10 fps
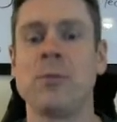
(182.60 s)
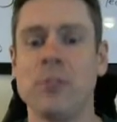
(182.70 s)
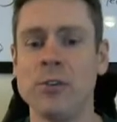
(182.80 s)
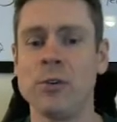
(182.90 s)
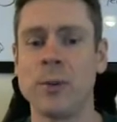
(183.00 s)

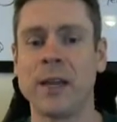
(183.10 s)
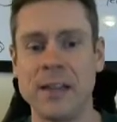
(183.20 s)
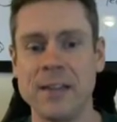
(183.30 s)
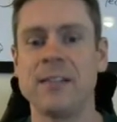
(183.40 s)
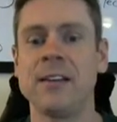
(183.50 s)
2, we can
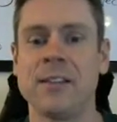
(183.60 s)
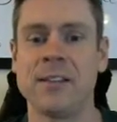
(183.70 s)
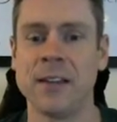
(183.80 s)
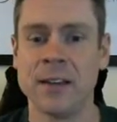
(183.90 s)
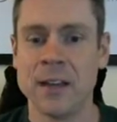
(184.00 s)
easily
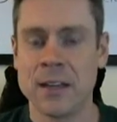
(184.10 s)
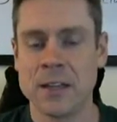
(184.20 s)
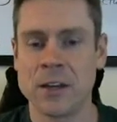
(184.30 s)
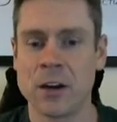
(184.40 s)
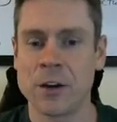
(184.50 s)
see that
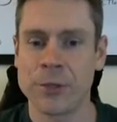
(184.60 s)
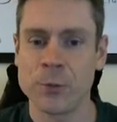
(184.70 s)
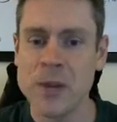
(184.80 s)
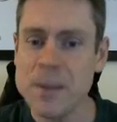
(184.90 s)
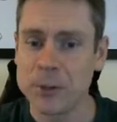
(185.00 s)
there are
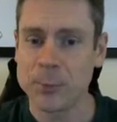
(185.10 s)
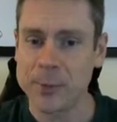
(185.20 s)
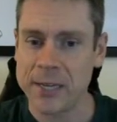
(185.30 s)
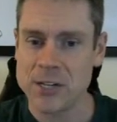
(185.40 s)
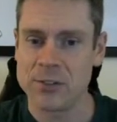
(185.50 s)
3
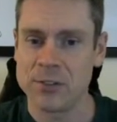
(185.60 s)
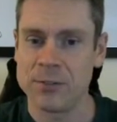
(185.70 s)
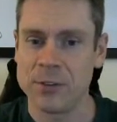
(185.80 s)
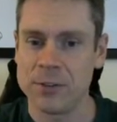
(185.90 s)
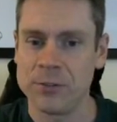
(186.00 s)
multiplications
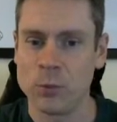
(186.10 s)
involved.